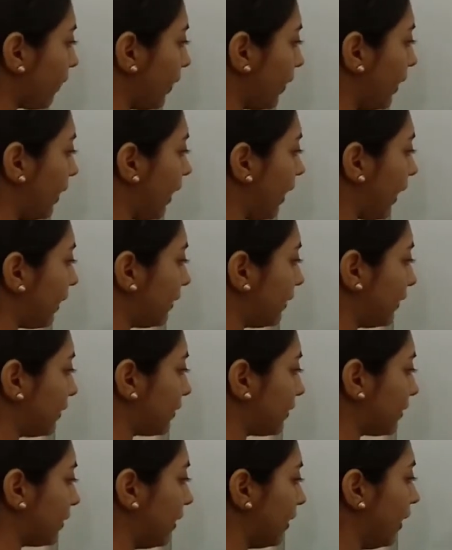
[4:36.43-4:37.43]
like this.
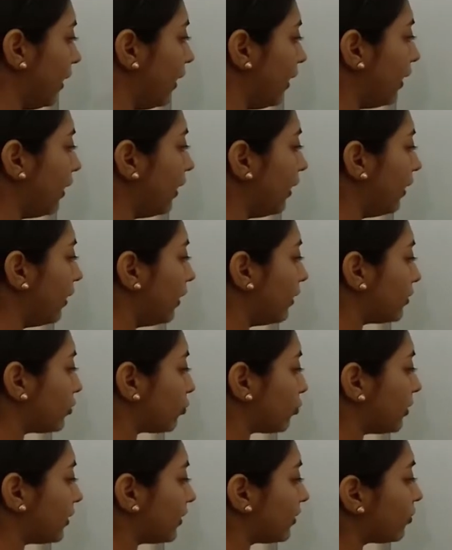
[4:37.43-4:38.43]
So
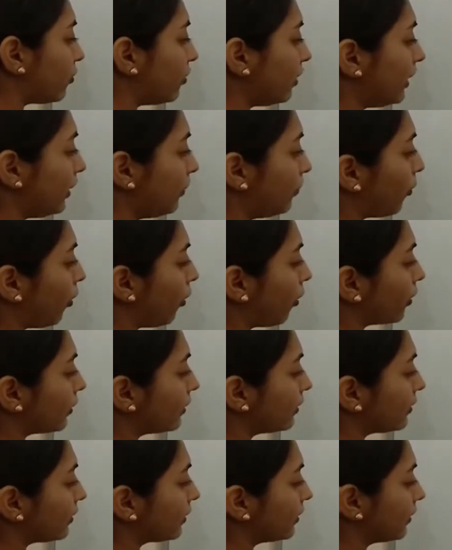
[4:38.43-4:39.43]
the 3
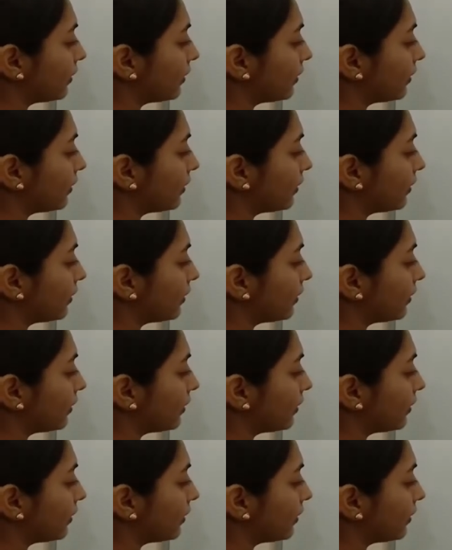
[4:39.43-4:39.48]
bonds